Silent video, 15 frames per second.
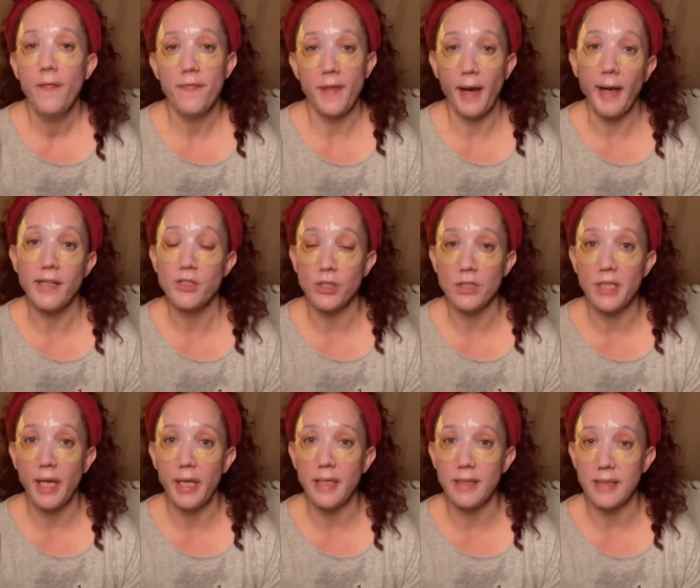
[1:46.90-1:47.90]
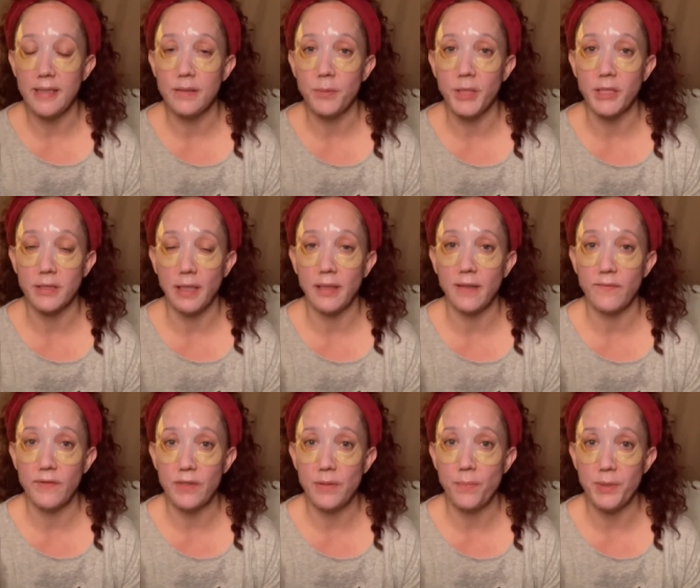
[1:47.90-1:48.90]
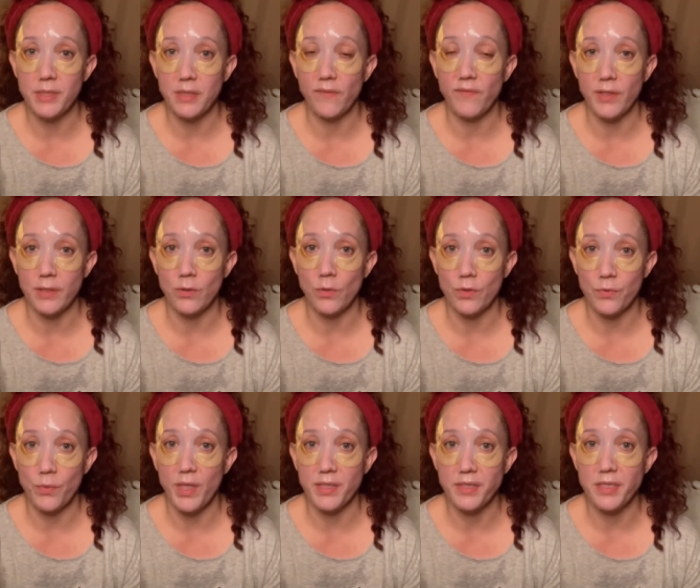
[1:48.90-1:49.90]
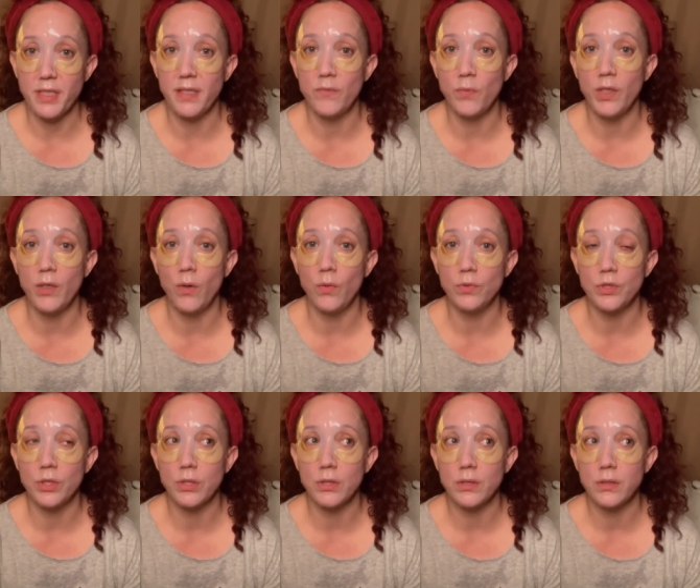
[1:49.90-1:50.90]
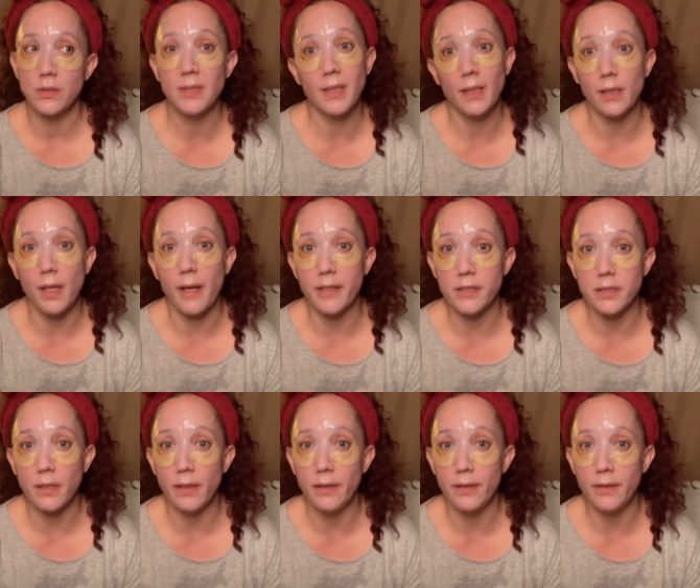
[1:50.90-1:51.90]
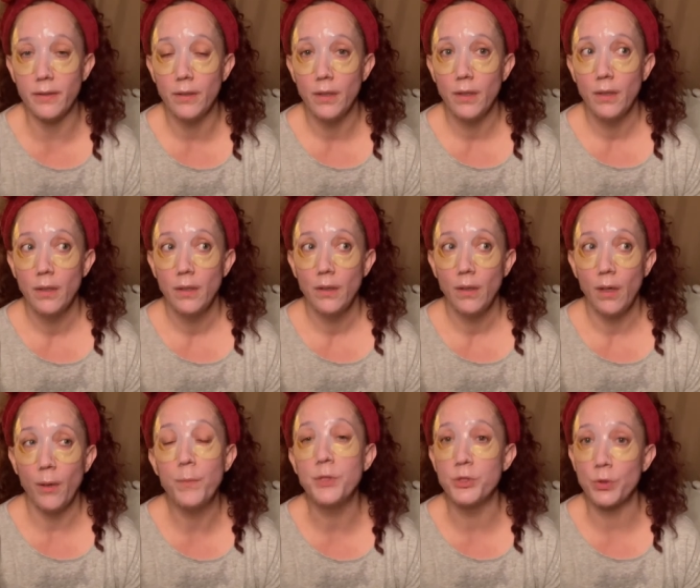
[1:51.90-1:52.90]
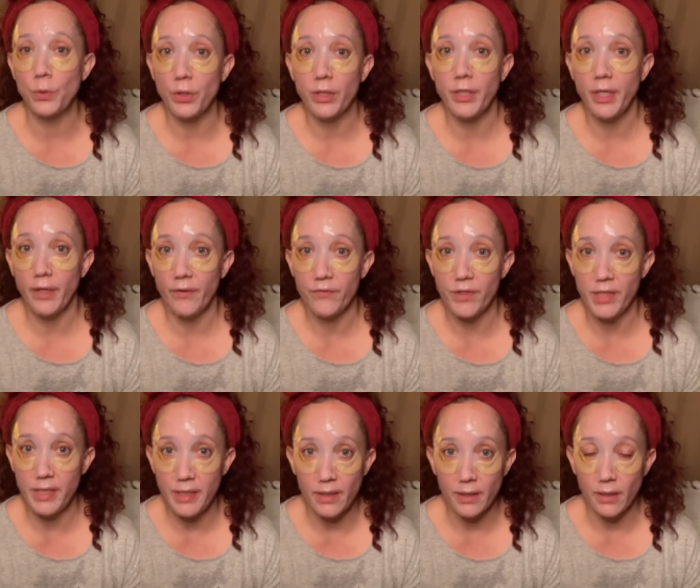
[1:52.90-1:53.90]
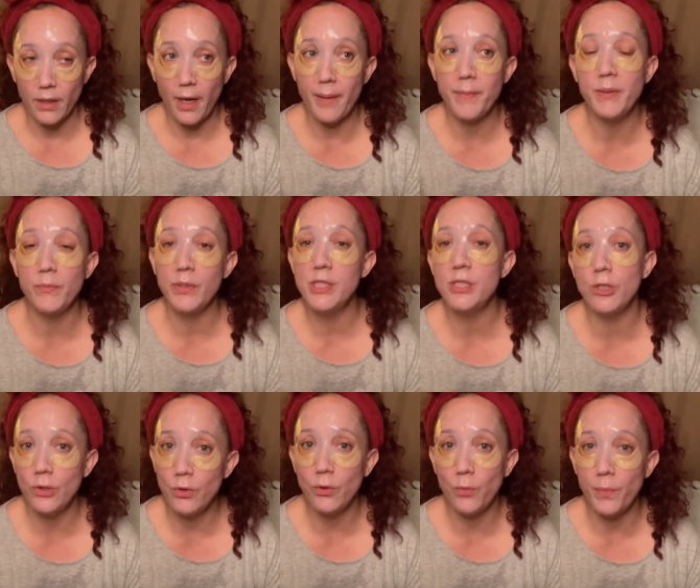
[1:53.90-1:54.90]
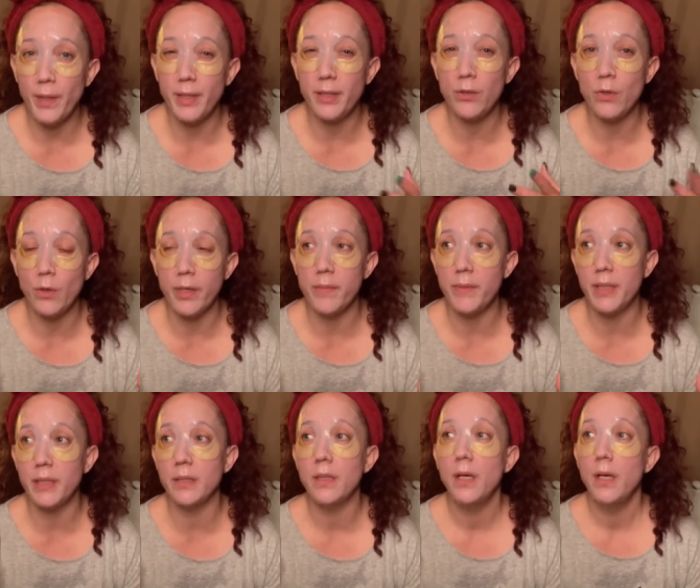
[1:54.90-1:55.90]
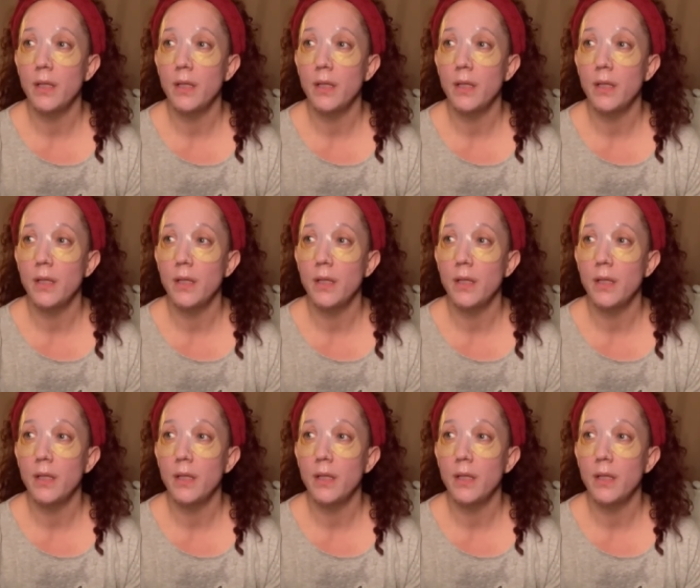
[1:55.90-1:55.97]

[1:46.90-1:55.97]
that I should take these because I live in the Pacific Northwest and we don't see a lot of sun a majority of the year. I mean, we do, but you know what I mean?